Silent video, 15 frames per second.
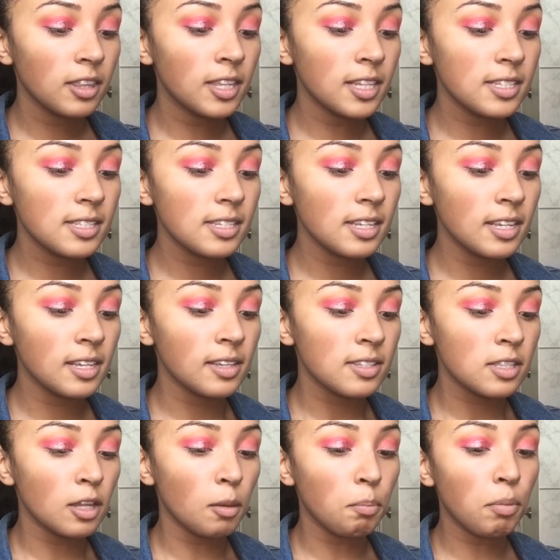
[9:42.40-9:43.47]
This
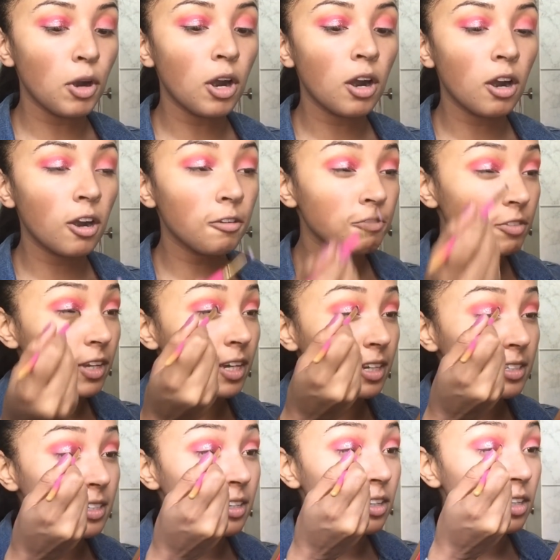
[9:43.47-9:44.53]
is the
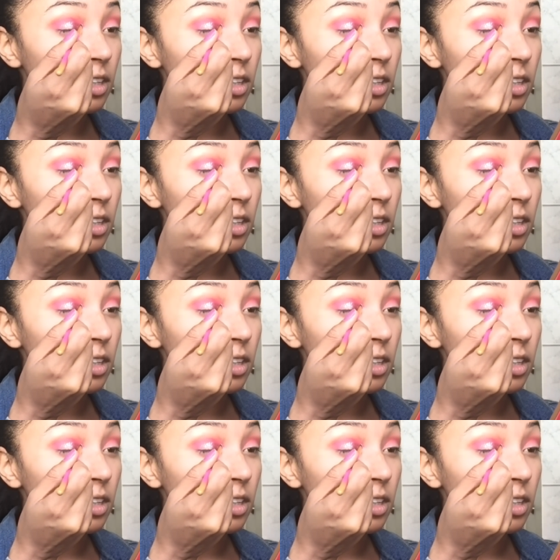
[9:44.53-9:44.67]
perfect